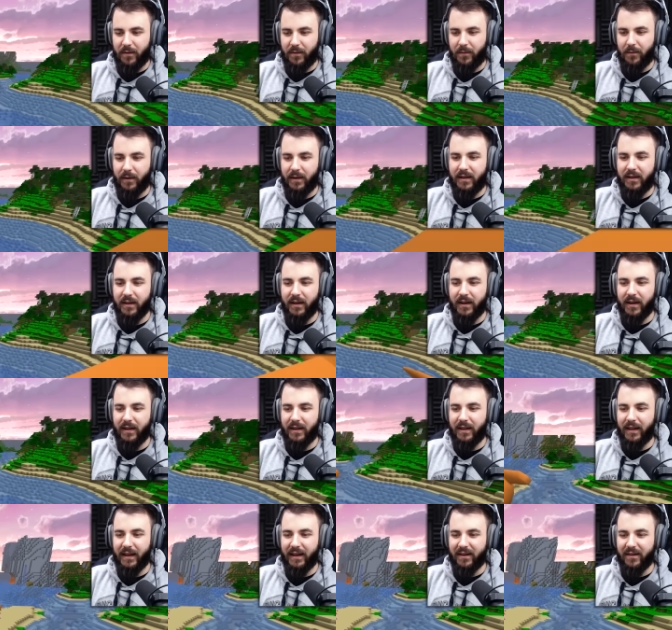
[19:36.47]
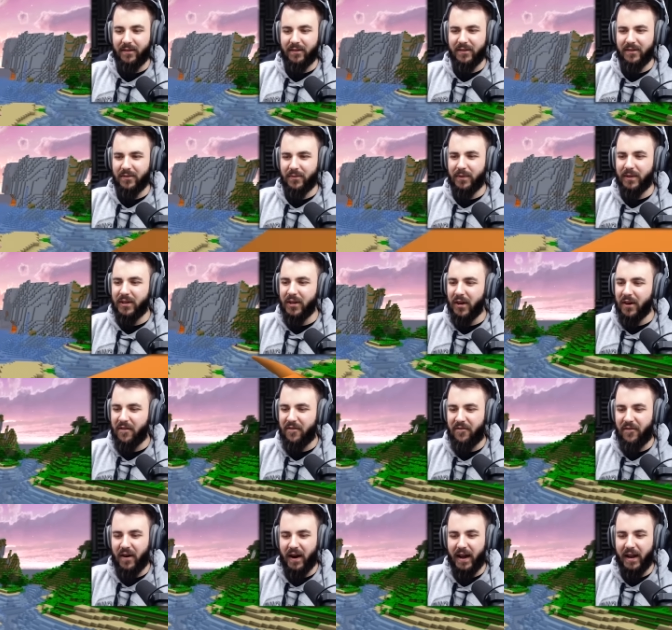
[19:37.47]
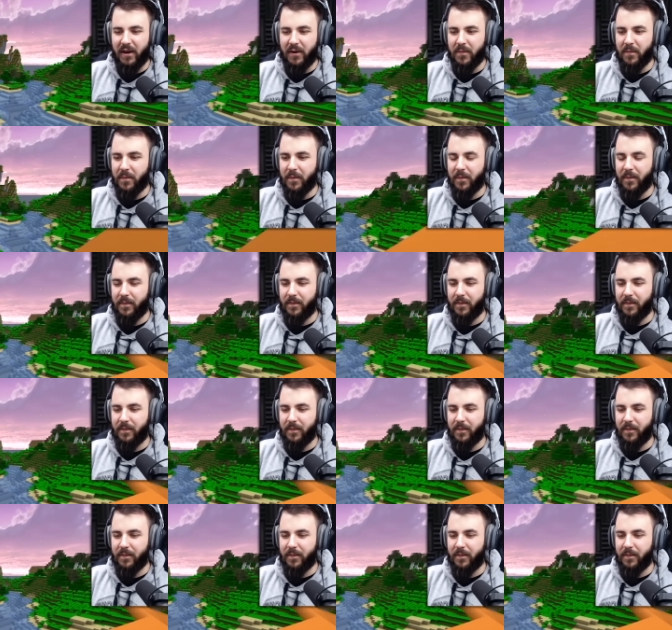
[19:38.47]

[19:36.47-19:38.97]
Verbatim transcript: We gotta like, we gotta find them.